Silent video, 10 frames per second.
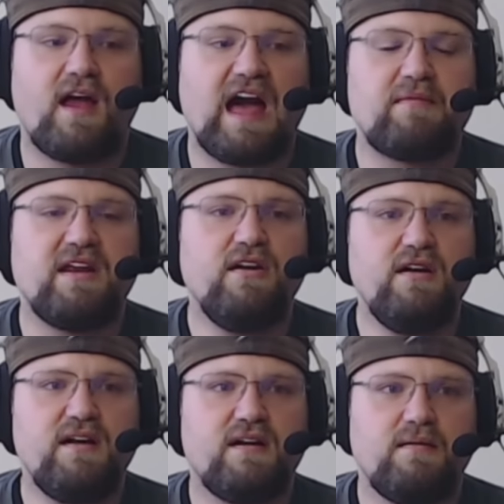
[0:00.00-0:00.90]
I've been
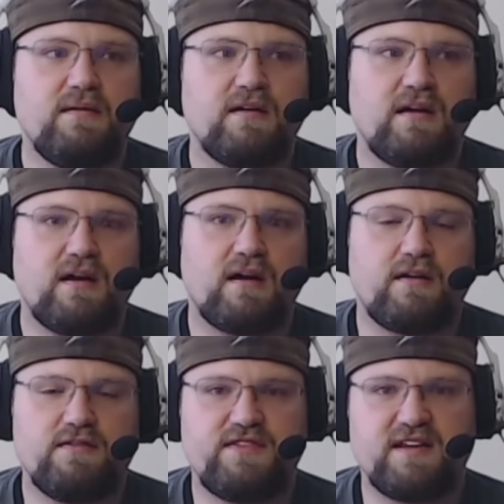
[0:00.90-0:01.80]
hearing a, a
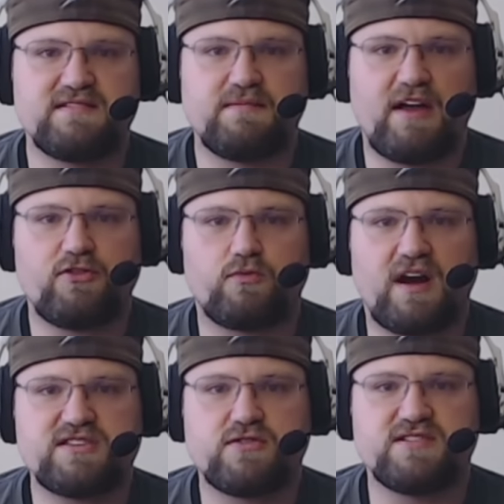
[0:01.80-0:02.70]
good things about the
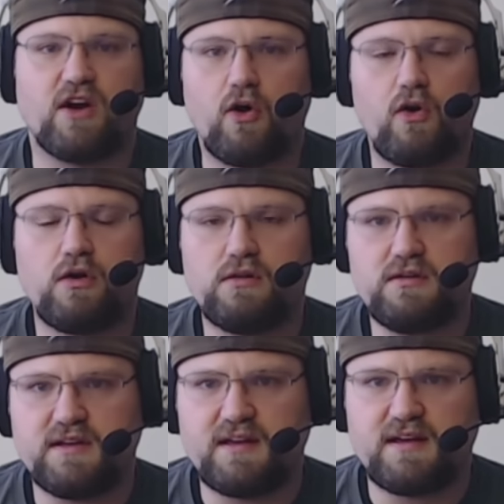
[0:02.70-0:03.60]
roster as a whole,
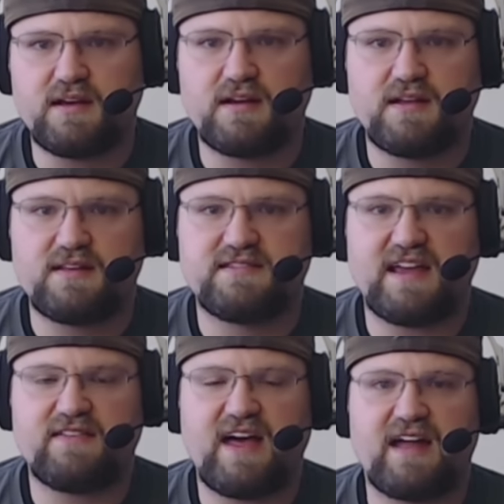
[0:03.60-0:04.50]

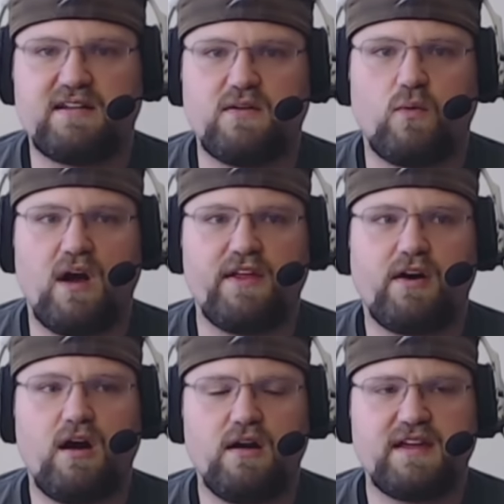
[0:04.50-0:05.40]
saying that while
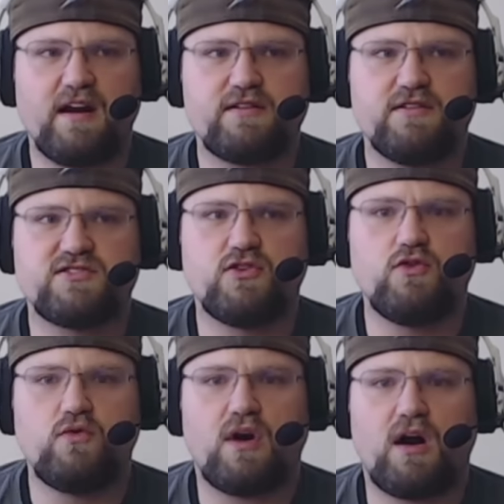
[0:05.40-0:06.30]
there are characters
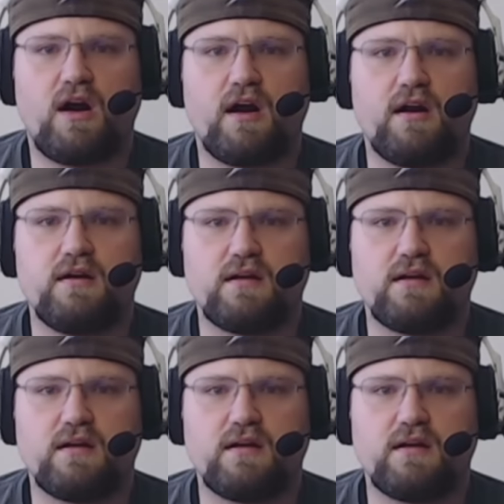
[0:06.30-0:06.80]
who are,